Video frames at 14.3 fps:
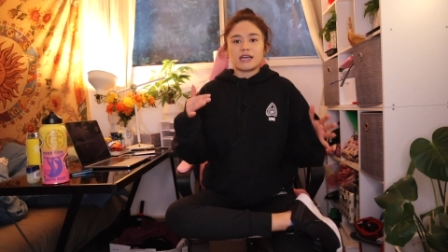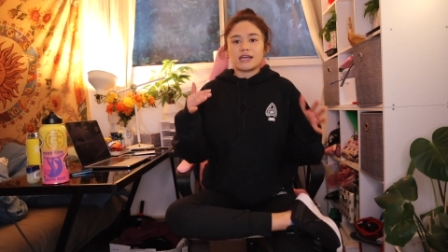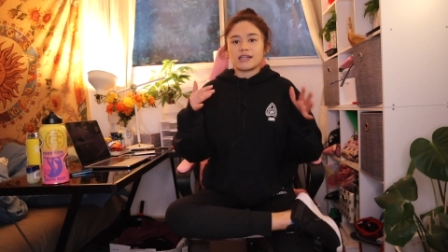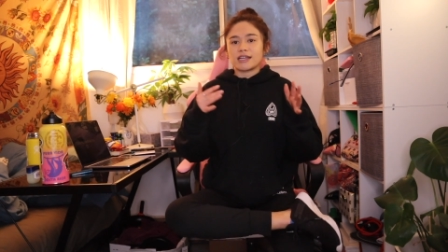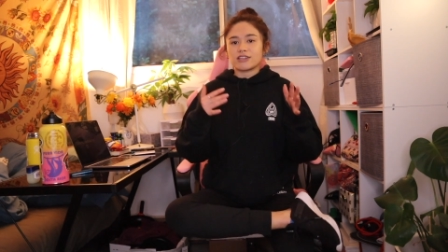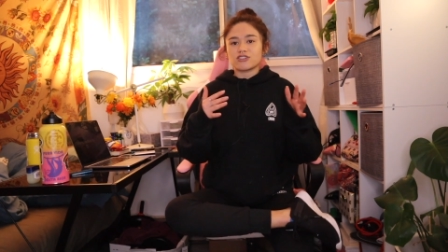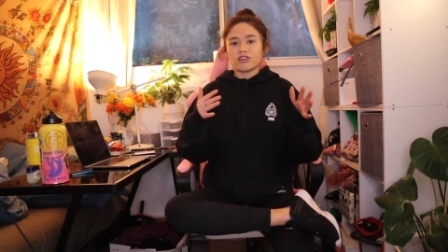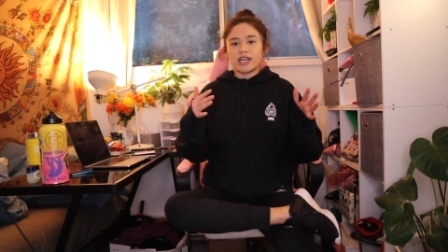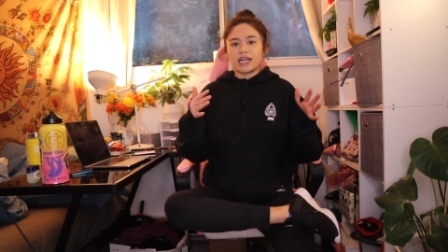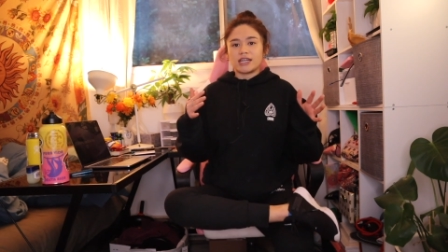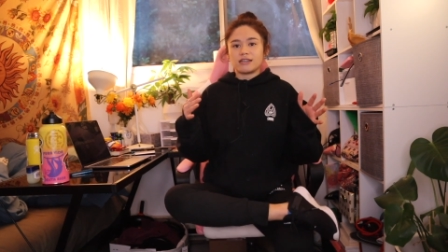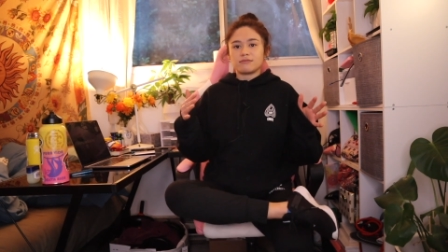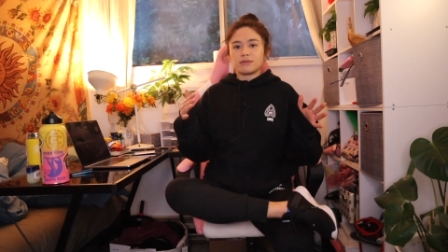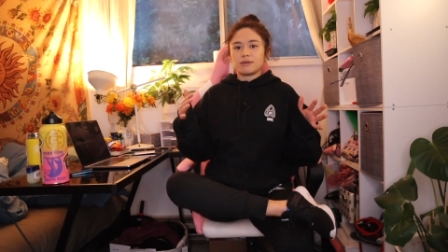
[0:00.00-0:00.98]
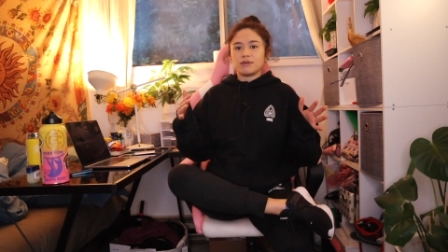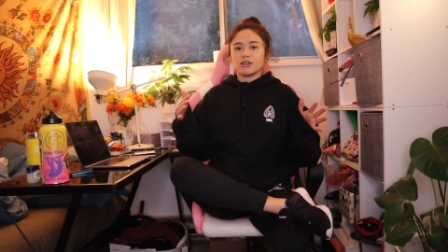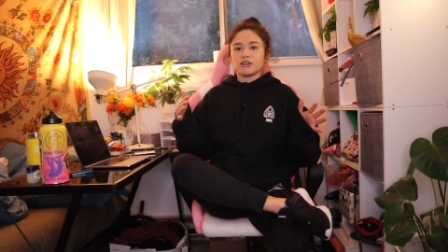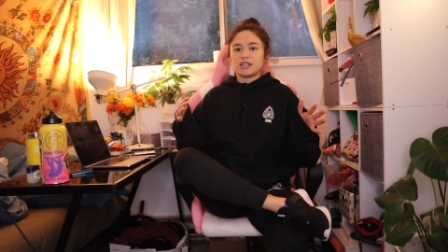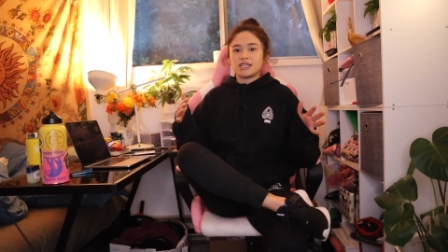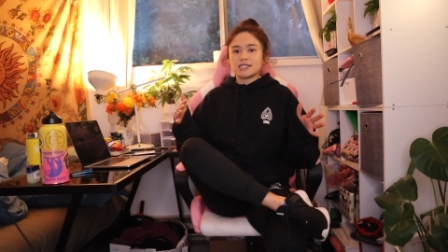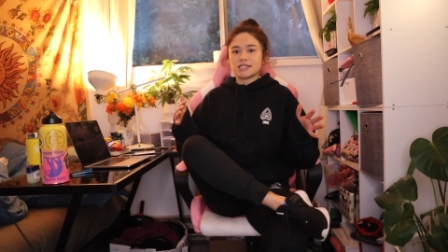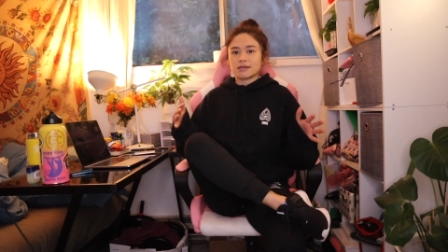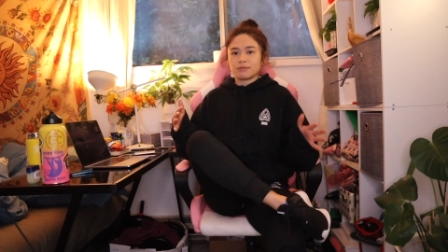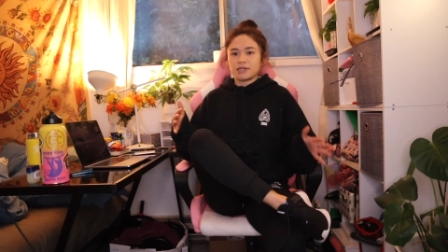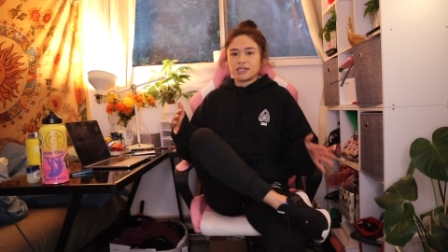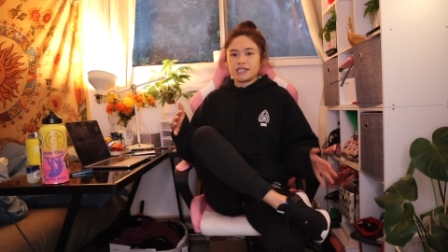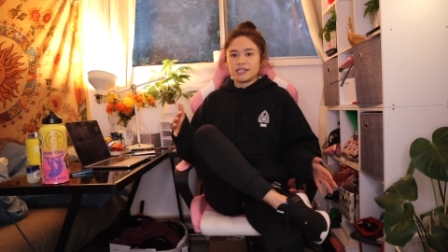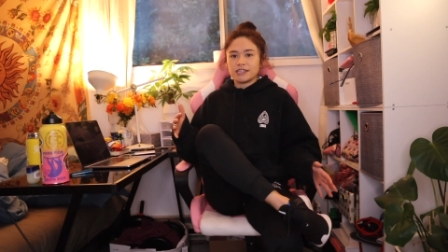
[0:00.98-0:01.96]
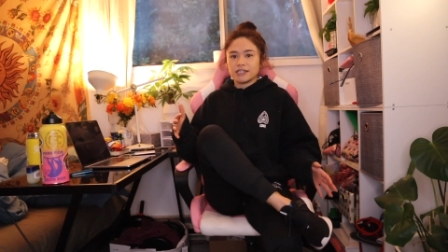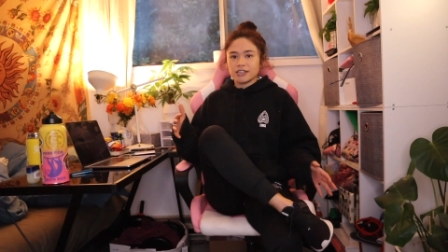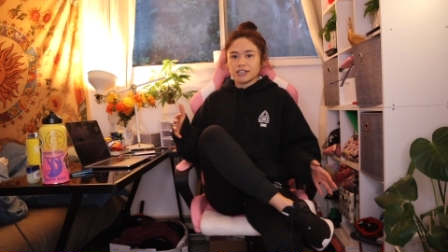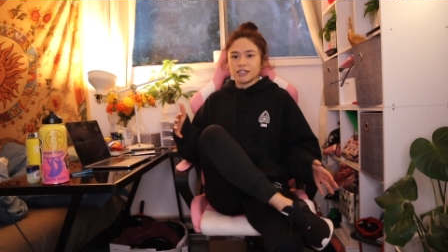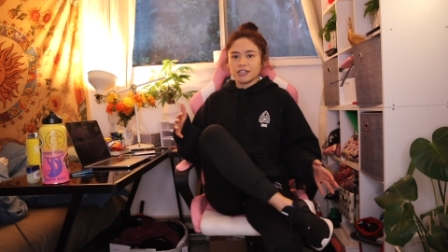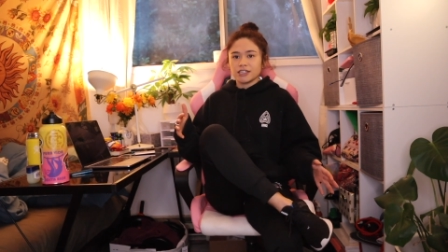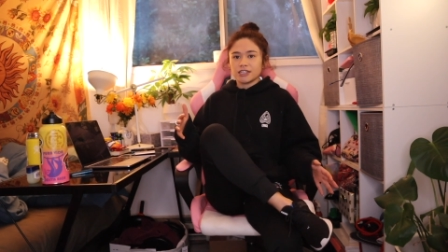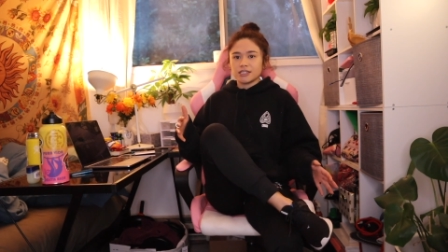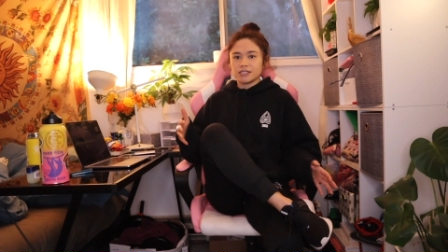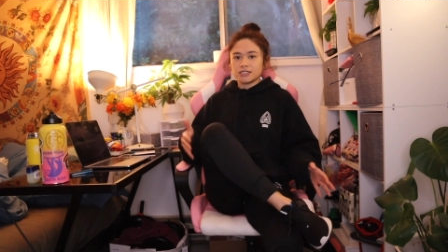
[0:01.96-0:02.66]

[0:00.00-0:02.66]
That's great. Maybe your knee is up here,